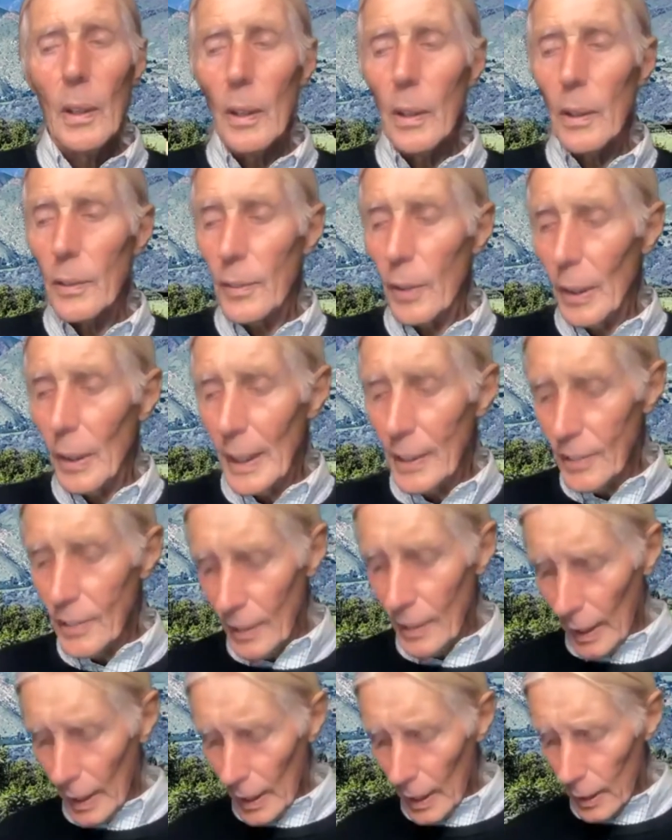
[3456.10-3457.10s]
So let's
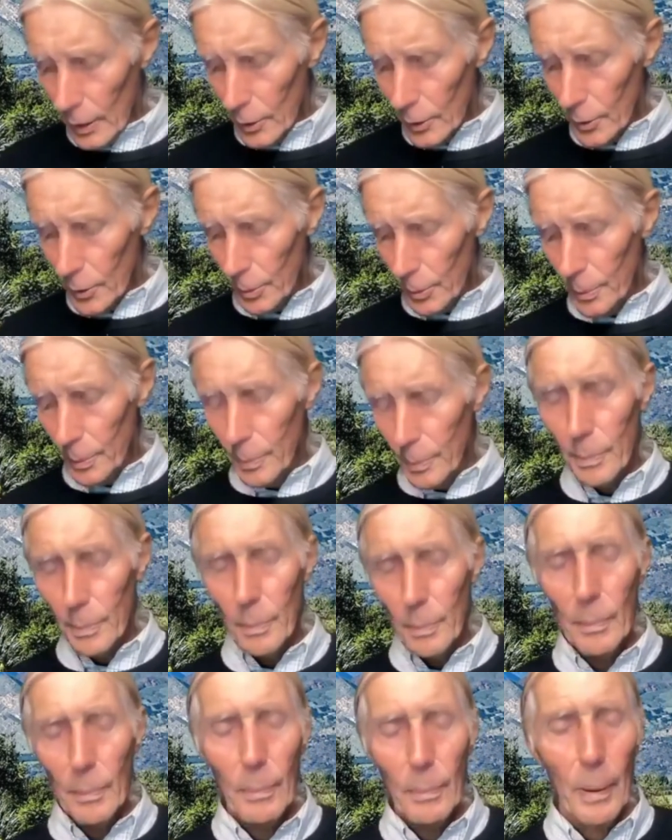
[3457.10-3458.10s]
end
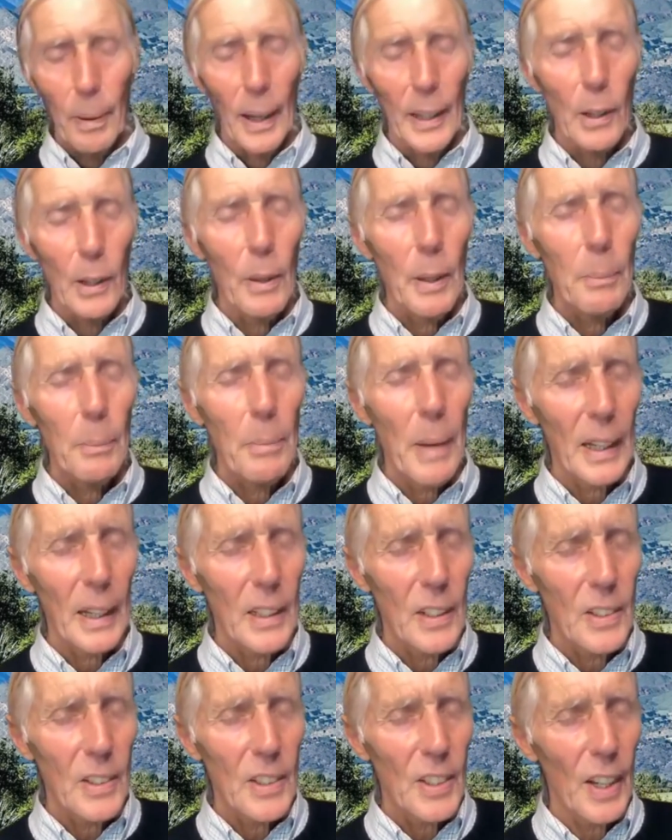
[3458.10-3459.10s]
by going back
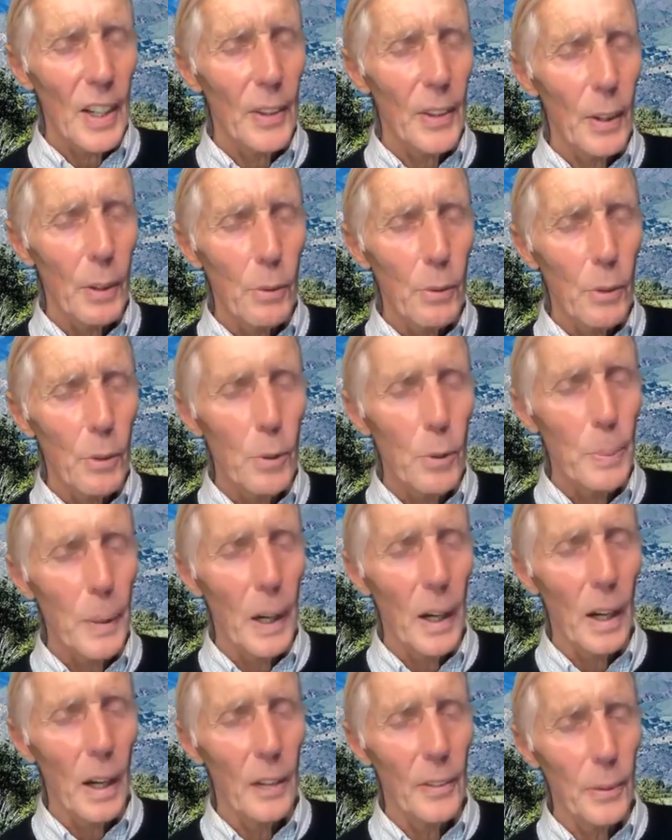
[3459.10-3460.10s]
inside the group
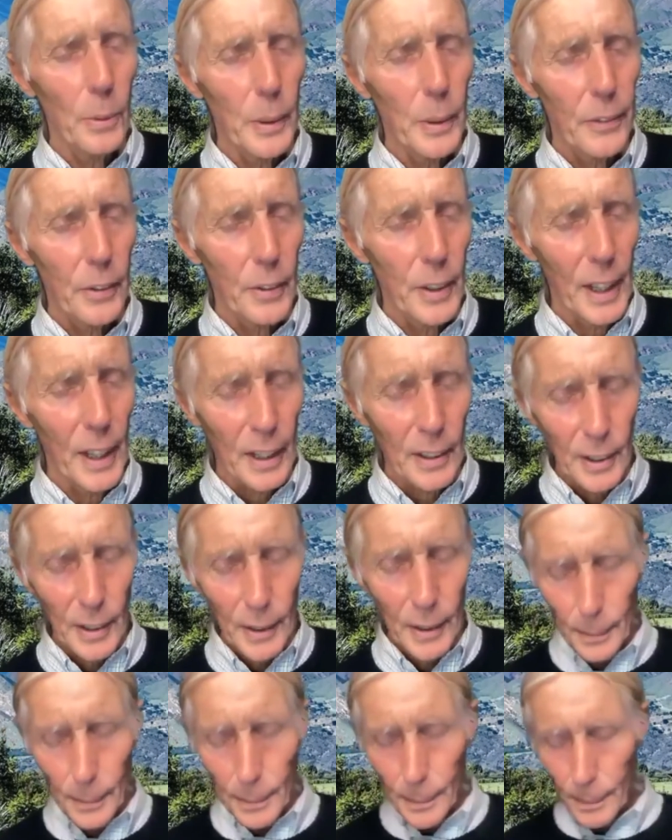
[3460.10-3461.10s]
heart that we've created,